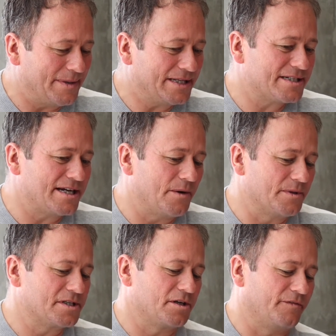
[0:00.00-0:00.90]
Let's start
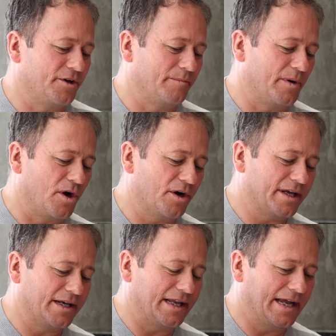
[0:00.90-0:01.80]
with the Sauvignon Blanc,
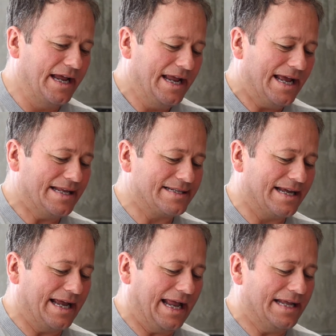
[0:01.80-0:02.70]
and
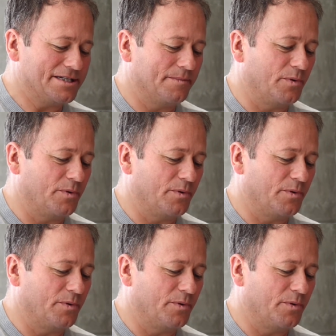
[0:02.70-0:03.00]
as you